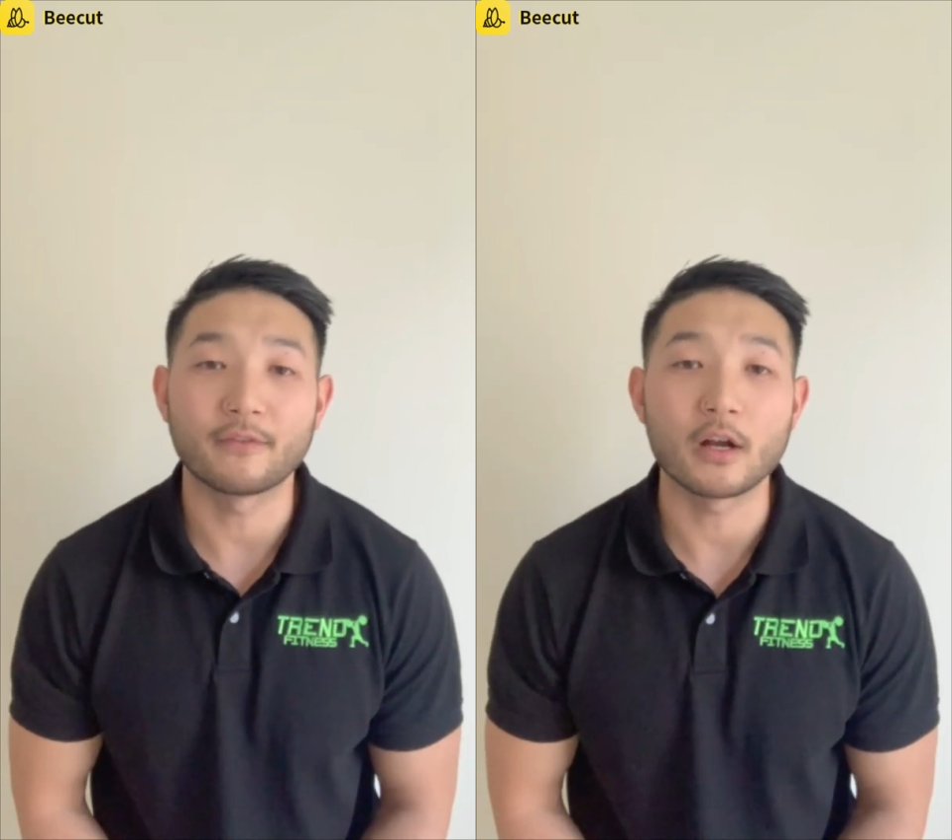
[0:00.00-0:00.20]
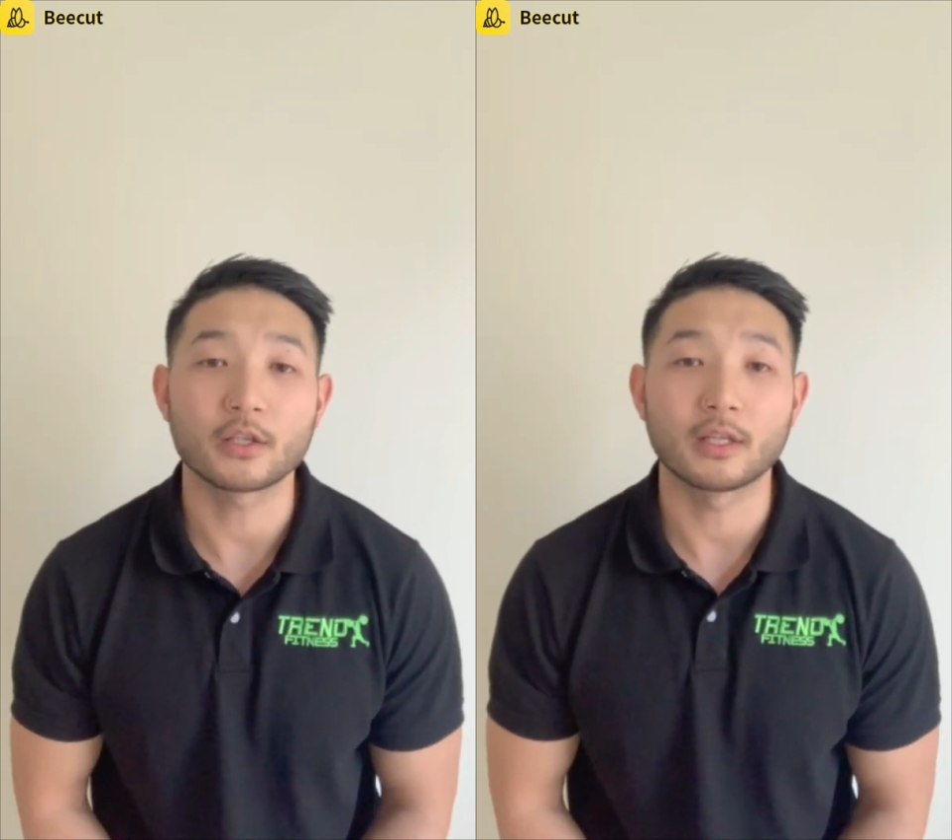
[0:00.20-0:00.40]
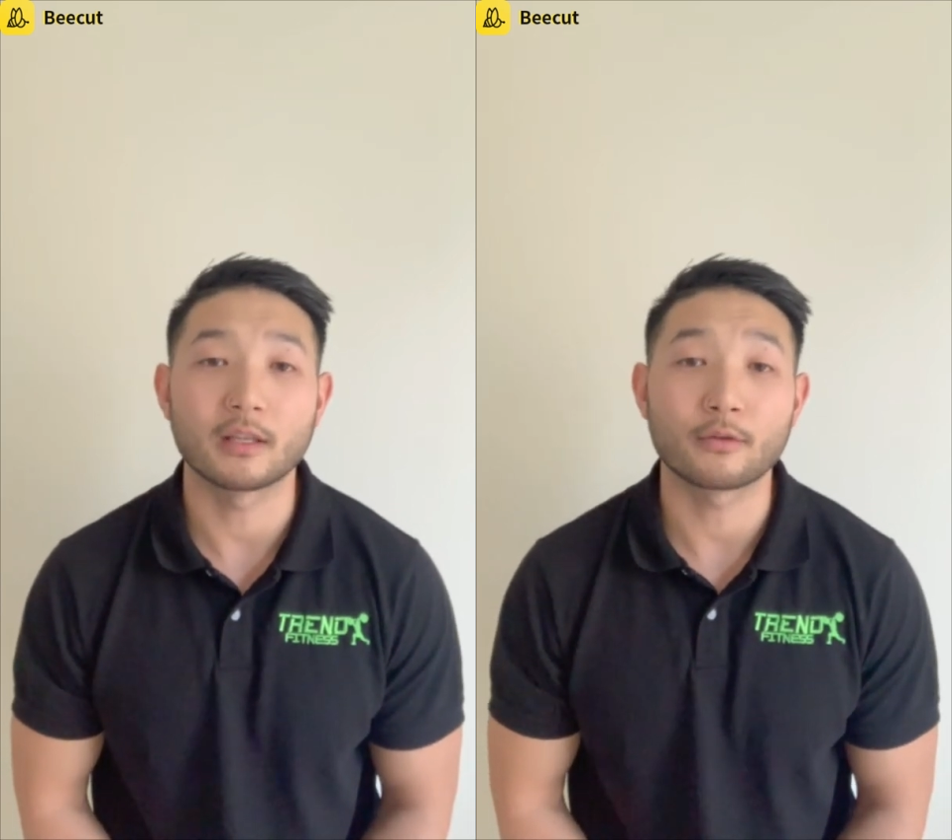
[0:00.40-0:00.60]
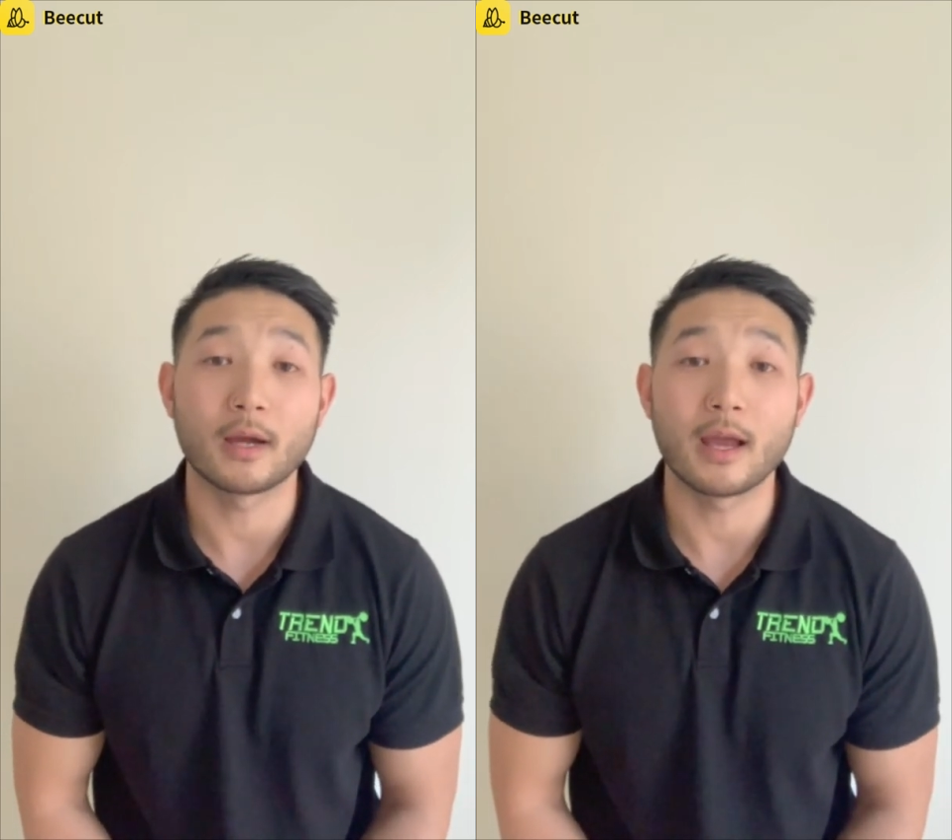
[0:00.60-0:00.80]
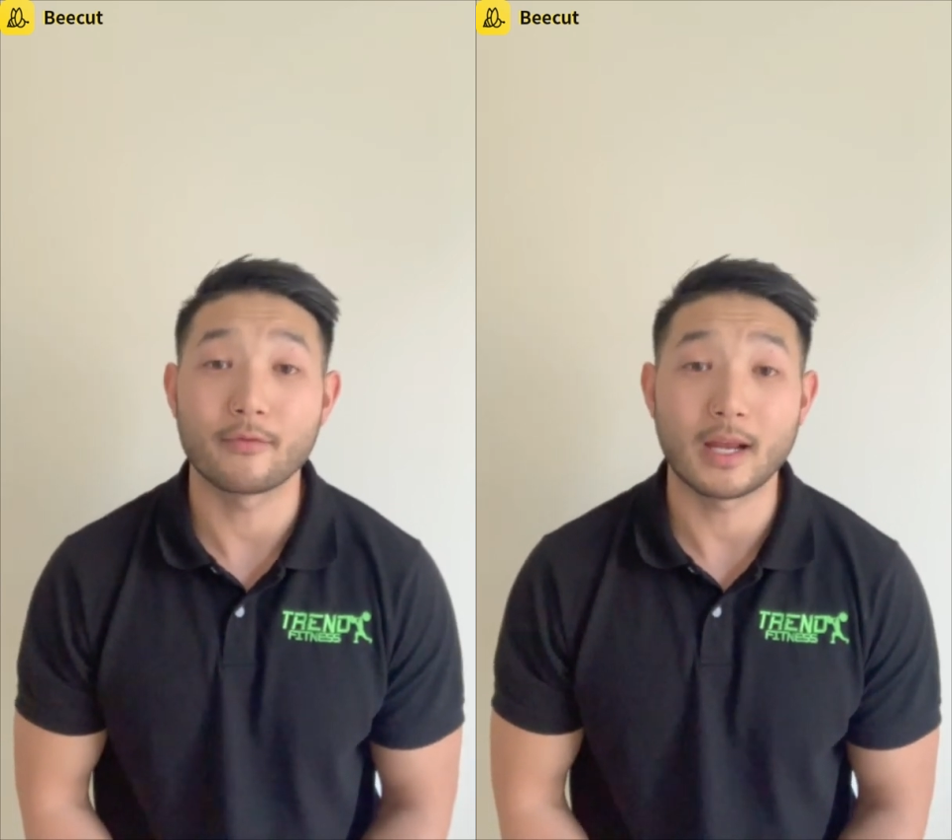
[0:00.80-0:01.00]
functioning
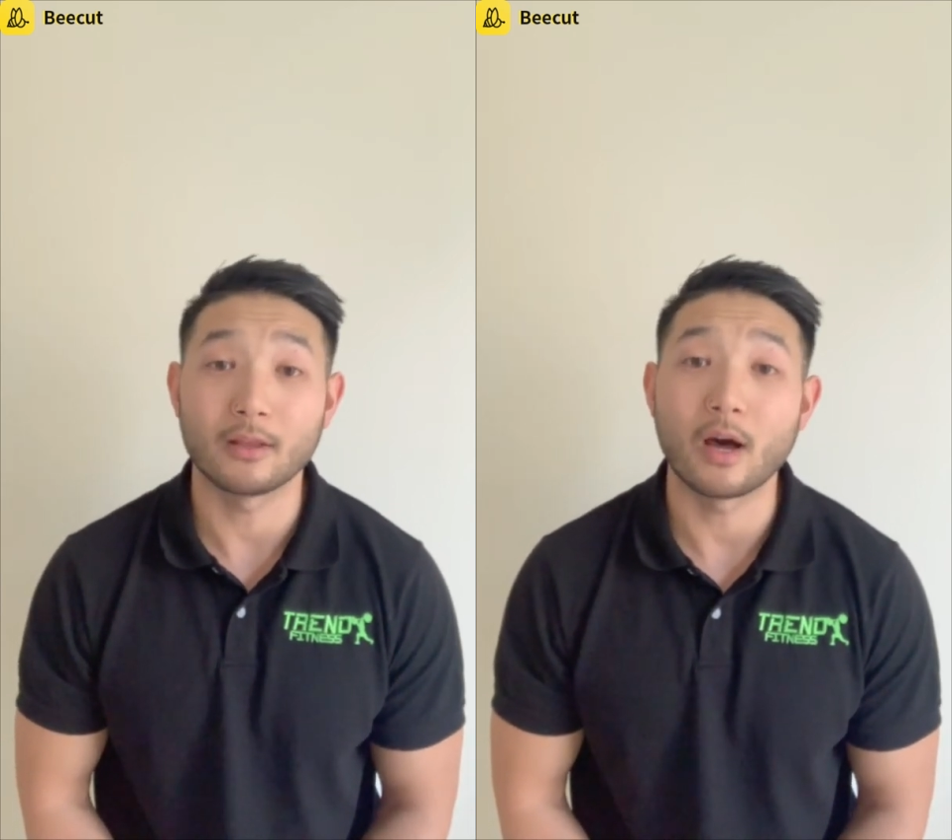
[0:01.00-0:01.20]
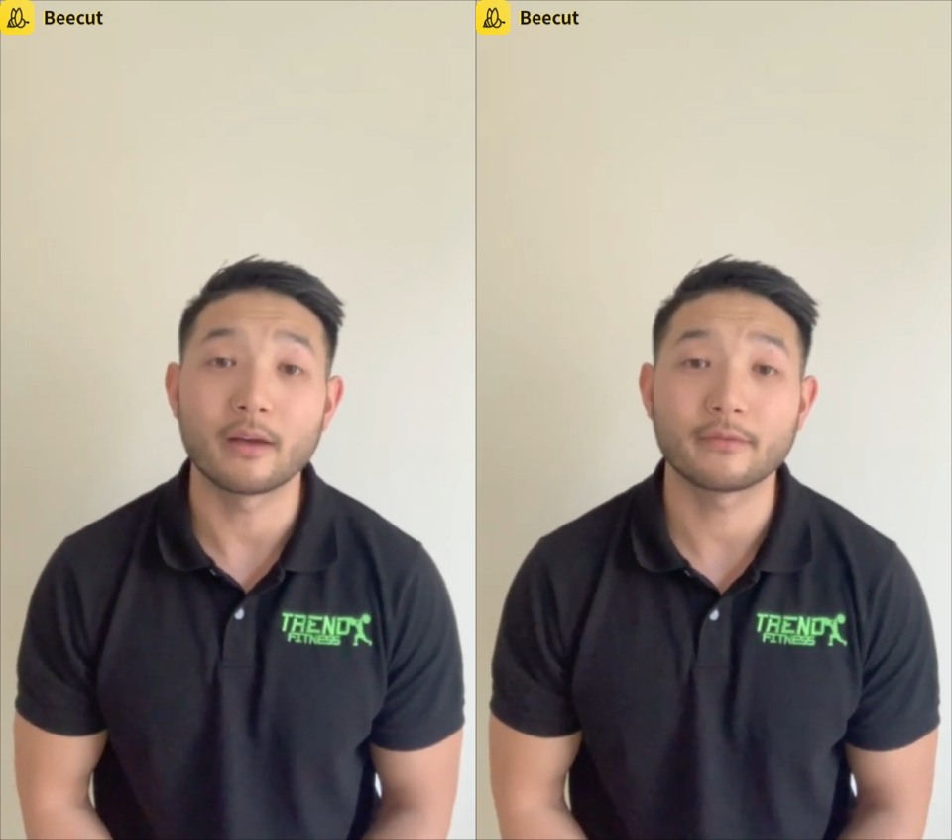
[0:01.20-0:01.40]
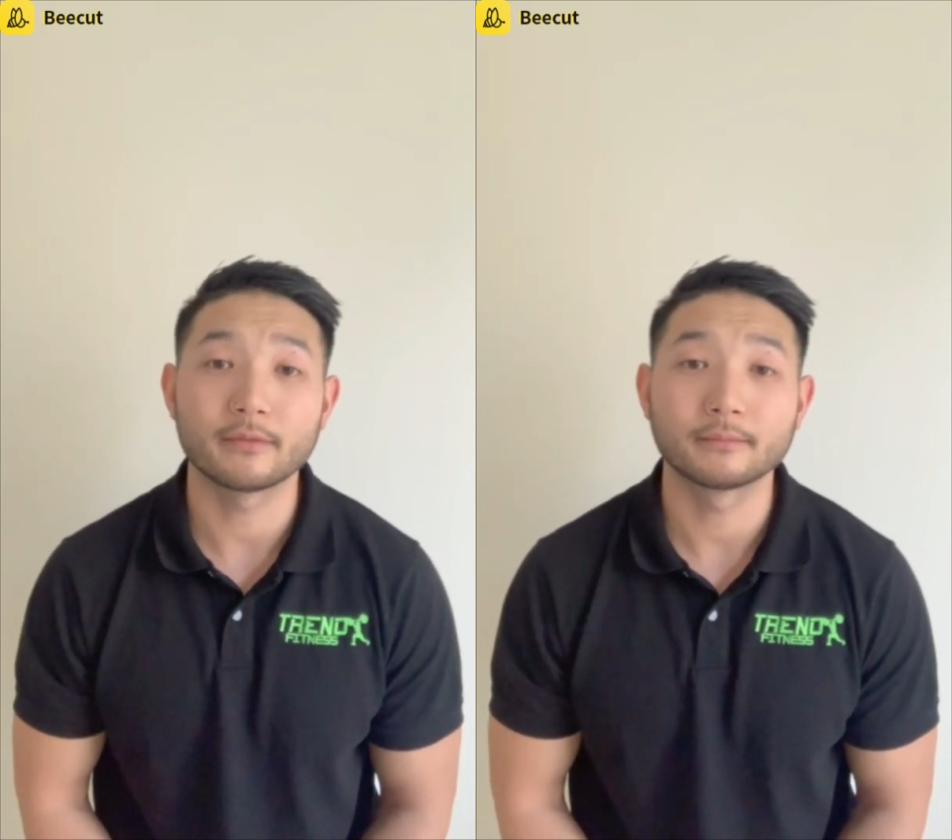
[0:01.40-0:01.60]
throughout everyday life.